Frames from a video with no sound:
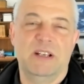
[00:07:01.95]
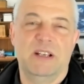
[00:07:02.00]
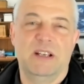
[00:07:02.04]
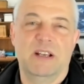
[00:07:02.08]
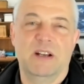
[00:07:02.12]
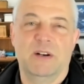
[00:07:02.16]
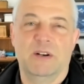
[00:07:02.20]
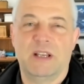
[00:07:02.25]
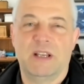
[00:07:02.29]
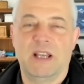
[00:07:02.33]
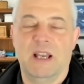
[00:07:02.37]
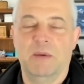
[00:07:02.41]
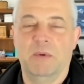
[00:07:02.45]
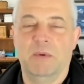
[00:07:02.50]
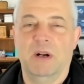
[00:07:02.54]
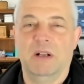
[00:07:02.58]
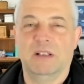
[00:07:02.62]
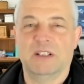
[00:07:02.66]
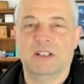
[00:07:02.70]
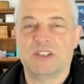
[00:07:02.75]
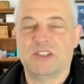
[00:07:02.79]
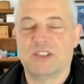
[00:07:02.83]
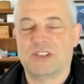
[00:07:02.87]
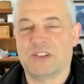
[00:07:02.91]
go, okay, well,
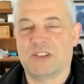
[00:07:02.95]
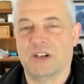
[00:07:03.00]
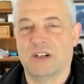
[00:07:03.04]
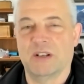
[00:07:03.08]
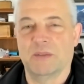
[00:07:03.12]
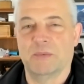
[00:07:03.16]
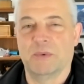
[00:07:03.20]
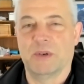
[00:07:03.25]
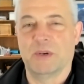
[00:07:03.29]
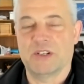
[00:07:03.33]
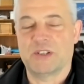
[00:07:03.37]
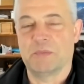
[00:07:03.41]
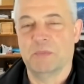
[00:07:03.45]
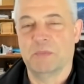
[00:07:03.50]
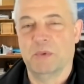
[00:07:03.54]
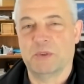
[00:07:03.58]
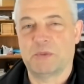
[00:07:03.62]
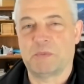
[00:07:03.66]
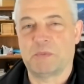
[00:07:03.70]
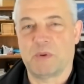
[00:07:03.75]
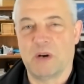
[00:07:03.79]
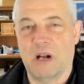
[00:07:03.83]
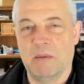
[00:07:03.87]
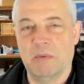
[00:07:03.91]
let's just start it where it's
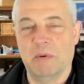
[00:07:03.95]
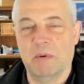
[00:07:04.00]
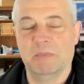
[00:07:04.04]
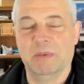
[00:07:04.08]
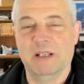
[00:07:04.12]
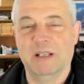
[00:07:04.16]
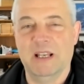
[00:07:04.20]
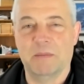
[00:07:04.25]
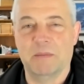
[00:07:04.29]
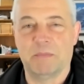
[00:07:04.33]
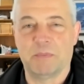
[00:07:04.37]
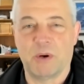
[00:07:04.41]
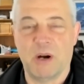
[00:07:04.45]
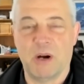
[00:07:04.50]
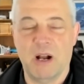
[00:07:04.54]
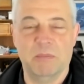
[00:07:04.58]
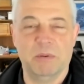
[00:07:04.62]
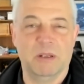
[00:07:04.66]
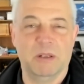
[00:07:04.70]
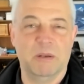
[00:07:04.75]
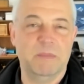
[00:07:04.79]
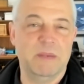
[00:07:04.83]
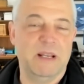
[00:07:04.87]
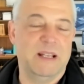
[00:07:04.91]
most probably a
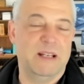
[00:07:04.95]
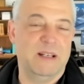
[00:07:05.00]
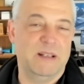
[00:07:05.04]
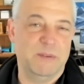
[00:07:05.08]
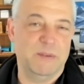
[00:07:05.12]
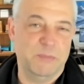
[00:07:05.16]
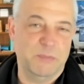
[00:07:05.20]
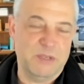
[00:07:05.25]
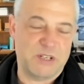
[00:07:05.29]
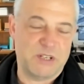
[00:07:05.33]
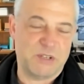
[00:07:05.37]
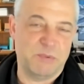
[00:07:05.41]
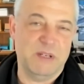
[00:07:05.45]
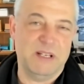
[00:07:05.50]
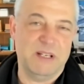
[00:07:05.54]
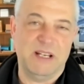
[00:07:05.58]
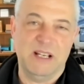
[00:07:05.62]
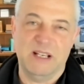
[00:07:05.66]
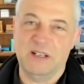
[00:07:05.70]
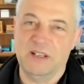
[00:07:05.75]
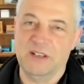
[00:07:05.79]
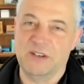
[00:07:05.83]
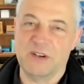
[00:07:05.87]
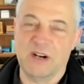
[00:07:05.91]
problem, and which we
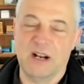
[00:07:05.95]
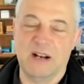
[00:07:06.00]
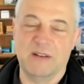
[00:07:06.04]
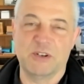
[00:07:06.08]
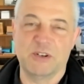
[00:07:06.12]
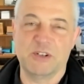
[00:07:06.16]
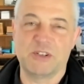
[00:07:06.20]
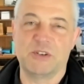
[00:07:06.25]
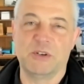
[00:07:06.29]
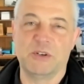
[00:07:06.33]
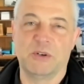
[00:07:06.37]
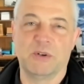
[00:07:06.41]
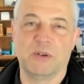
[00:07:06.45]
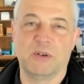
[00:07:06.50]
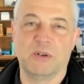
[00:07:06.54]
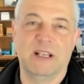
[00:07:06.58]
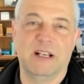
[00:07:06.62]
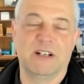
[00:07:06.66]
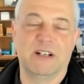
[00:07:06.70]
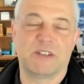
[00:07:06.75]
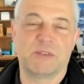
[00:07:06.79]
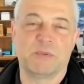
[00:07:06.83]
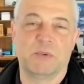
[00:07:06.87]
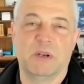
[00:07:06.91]
did the driver's door, and
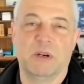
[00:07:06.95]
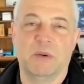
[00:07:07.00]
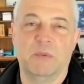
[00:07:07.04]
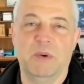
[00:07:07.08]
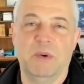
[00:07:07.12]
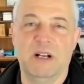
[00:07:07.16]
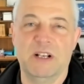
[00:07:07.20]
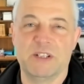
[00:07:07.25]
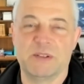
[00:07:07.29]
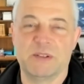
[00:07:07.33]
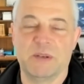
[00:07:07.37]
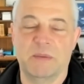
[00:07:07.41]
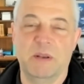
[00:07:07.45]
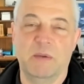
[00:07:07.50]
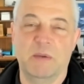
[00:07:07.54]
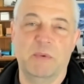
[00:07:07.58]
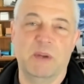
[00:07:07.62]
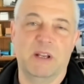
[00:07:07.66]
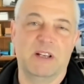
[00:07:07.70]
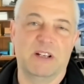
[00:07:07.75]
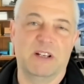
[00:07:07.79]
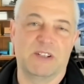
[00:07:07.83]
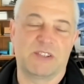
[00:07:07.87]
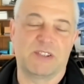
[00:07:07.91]
that's where it was. I mean,
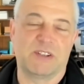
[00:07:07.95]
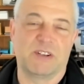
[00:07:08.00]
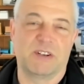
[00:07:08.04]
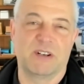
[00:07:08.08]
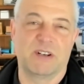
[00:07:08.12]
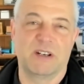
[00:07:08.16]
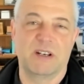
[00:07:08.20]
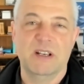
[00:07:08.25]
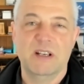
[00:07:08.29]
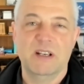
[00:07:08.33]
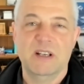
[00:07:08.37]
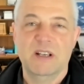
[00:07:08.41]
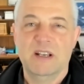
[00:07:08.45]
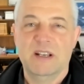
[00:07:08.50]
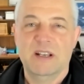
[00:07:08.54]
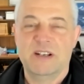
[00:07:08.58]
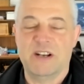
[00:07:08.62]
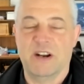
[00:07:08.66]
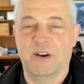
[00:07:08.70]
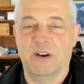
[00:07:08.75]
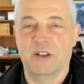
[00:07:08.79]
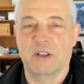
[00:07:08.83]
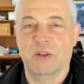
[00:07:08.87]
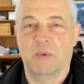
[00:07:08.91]
we could have started
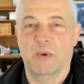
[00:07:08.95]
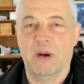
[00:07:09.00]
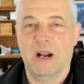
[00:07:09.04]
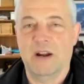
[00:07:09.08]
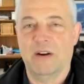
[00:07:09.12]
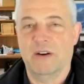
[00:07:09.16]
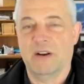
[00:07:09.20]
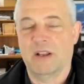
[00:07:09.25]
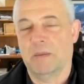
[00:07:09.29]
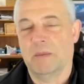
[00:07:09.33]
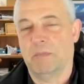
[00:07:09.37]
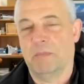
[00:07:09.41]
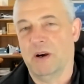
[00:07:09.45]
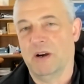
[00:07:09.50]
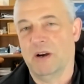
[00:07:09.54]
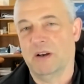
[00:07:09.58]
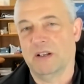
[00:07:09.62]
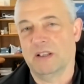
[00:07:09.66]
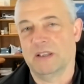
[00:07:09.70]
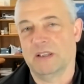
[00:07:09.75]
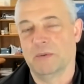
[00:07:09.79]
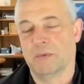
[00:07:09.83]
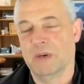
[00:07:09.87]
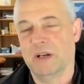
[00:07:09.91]
tearing the wiring apart
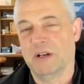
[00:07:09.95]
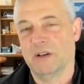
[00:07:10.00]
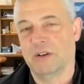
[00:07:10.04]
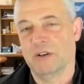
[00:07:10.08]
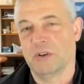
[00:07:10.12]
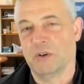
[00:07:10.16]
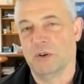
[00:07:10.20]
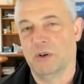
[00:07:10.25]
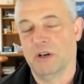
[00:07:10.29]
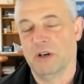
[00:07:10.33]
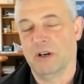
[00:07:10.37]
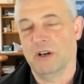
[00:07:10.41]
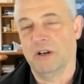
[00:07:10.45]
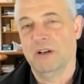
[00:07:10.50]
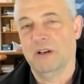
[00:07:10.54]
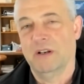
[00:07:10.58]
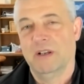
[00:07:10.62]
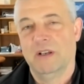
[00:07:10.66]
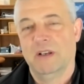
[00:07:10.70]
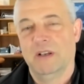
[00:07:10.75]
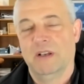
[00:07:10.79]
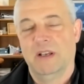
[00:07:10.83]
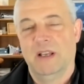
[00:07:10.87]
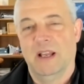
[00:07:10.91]
at the rear door
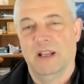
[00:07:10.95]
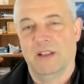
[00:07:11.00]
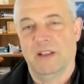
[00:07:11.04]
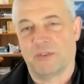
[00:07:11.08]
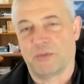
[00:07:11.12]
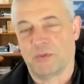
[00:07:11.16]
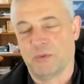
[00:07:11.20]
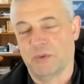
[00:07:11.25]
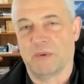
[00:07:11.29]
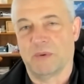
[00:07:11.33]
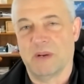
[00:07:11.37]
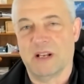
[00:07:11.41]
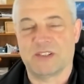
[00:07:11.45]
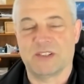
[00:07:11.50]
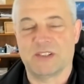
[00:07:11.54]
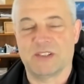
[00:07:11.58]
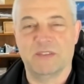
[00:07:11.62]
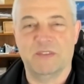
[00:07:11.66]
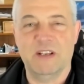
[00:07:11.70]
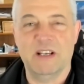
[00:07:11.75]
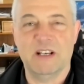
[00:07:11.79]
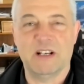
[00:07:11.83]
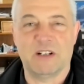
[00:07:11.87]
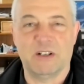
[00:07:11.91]
and through the rest of
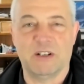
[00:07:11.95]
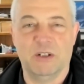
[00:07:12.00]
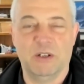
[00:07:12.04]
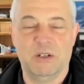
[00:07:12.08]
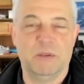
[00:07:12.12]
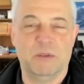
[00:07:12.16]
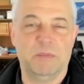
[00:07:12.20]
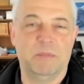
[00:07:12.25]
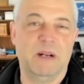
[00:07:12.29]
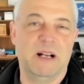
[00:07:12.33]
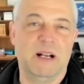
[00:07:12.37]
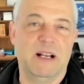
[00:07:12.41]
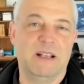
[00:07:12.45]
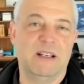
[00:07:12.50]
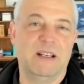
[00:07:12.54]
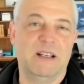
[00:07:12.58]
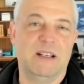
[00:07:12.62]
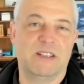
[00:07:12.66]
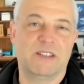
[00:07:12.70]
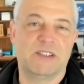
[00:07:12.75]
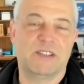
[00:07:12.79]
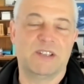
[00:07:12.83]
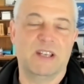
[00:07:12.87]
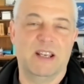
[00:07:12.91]
the vehicle, but
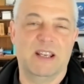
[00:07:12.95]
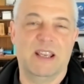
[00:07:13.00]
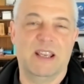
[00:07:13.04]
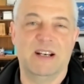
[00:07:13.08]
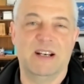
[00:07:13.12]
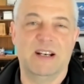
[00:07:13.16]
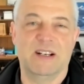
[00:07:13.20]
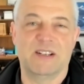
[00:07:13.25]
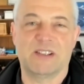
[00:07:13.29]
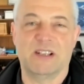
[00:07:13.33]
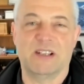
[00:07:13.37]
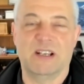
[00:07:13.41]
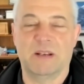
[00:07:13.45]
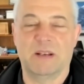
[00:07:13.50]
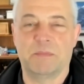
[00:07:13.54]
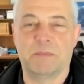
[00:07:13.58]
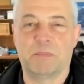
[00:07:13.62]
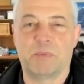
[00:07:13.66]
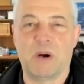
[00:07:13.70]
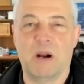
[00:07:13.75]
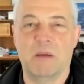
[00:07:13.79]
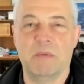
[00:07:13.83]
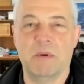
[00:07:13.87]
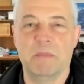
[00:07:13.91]
it's
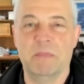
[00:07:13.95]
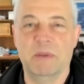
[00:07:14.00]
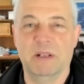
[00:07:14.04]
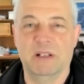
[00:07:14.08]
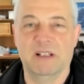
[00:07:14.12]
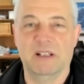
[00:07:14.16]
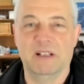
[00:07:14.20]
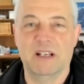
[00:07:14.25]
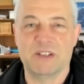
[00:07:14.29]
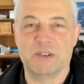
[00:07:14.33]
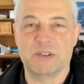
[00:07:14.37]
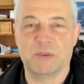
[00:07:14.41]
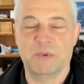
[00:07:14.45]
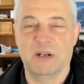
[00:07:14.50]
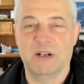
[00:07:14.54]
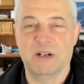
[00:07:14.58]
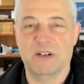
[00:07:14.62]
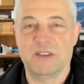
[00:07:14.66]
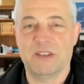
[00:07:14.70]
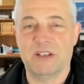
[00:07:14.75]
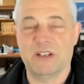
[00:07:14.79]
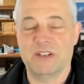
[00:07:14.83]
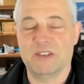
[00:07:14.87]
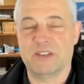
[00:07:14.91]
like probabilities of
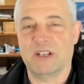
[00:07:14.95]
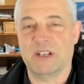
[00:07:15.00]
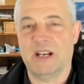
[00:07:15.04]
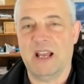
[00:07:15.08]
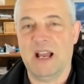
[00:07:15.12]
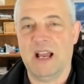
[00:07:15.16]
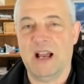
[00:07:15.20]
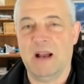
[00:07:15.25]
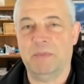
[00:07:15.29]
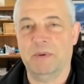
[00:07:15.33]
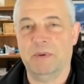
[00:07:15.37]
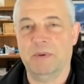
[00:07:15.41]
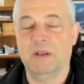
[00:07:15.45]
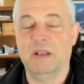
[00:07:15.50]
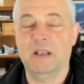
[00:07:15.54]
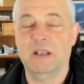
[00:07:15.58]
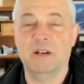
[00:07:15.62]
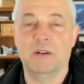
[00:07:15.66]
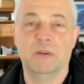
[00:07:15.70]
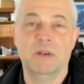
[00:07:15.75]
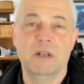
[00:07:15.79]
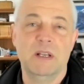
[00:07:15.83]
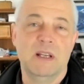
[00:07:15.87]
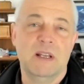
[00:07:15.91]
where things going to happen.
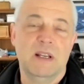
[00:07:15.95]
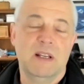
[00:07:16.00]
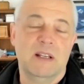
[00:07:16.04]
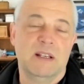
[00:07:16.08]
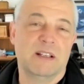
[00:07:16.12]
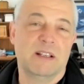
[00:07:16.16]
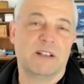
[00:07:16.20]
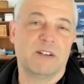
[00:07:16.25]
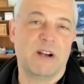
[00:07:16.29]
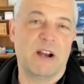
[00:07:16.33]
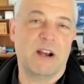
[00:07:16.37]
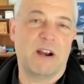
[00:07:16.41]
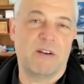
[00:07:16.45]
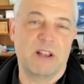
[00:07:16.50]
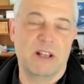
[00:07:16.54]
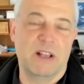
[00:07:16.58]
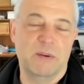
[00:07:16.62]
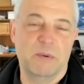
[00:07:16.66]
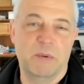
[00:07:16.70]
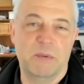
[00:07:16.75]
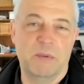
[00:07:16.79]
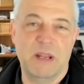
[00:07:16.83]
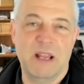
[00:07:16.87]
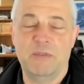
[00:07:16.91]
The other
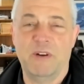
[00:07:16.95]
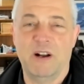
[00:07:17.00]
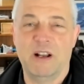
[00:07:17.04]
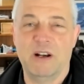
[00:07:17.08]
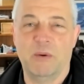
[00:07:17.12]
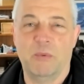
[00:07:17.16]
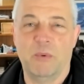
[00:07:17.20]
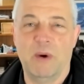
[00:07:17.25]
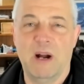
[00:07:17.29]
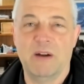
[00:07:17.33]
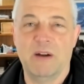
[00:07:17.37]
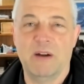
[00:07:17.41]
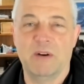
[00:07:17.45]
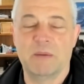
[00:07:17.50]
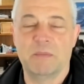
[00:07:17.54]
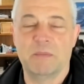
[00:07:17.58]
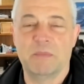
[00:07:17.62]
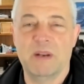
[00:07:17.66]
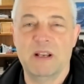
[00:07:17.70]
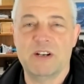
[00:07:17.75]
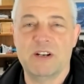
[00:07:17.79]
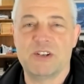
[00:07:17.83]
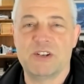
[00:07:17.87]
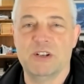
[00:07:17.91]
area, when we find a
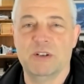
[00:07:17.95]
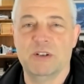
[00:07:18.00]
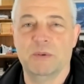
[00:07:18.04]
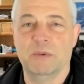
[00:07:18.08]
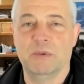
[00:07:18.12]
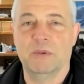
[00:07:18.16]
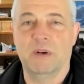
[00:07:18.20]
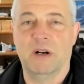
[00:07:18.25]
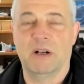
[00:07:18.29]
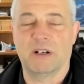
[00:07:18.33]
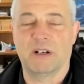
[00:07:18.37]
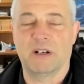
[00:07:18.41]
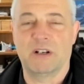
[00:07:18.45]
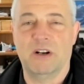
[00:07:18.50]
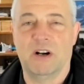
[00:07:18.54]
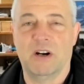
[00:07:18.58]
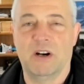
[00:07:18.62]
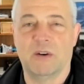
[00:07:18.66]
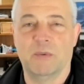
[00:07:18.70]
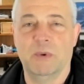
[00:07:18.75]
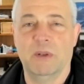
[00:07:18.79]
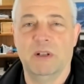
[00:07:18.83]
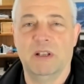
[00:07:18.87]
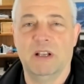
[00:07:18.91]
wiring issue on a
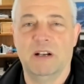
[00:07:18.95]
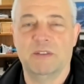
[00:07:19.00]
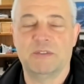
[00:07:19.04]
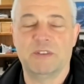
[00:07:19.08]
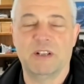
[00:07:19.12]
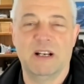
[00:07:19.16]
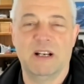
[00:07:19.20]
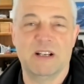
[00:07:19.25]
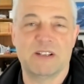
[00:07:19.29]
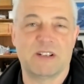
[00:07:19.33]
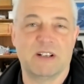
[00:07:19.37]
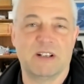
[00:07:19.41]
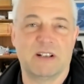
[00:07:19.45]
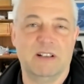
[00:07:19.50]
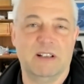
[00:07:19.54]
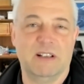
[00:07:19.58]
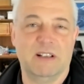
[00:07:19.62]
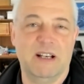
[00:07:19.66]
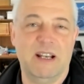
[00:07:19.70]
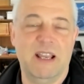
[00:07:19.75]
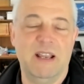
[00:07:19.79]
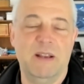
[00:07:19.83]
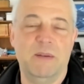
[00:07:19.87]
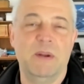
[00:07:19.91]
car, we'll often ask a
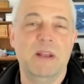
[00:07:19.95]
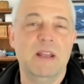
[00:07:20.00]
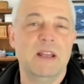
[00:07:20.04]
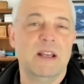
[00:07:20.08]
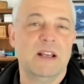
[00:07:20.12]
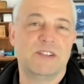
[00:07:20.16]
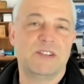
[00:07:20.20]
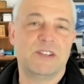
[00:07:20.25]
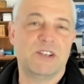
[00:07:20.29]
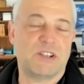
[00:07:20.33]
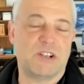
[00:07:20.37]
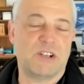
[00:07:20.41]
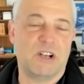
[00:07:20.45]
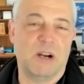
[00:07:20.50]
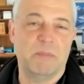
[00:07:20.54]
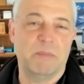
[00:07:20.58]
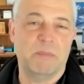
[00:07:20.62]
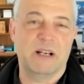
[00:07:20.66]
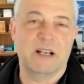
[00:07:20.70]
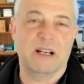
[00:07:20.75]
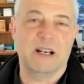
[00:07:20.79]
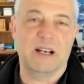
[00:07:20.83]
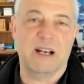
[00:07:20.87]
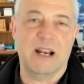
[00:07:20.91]
client, hey, has this car
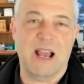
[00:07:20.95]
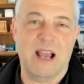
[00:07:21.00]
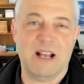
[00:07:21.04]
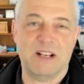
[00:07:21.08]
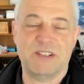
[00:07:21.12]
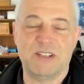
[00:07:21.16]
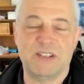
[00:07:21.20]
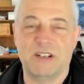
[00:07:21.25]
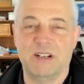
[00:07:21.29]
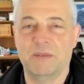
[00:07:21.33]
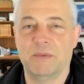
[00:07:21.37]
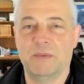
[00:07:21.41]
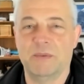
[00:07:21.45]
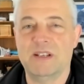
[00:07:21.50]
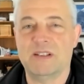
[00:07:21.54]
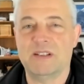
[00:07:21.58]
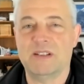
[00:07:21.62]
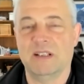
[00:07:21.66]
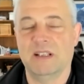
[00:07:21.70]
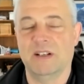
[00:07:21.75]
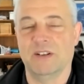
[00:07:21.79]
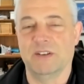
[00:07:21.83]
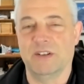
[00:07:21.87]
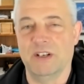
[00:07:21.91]
been in an accident
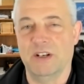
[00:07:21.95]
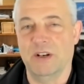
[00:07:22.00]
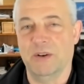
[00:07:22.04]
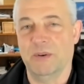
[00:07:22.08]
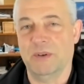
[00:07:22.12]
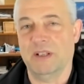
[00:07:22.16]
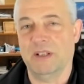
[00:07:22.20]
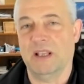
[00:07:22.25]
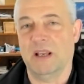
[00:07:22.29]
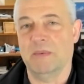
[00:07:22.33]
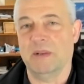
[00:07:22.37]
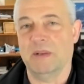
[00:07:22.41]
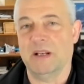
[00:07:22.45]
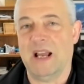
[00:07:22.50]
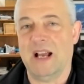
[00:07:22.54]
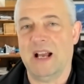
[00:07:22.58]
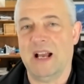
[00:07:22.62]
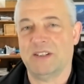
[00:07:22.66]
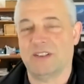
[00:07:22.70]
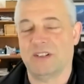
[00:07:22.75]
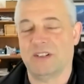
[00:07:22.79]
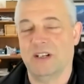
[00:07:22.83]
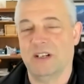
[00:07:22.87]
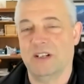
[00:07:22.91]
recently, or do you know anything about
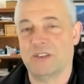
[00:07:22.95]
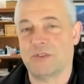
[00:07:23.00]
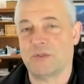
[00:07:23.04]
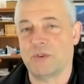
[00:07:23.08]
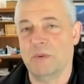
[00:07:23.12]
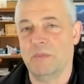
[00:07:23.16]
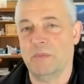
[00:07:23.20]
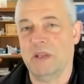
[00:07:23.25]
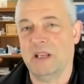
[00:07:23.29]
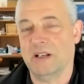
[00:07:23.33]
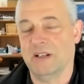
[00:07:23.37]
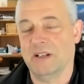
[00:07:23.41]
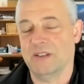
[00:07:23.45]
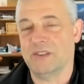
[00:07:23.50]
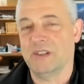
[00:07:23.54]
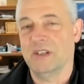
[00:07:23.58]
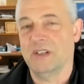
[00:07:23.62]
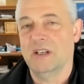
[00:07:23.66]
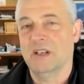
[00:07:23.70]
accident history? Because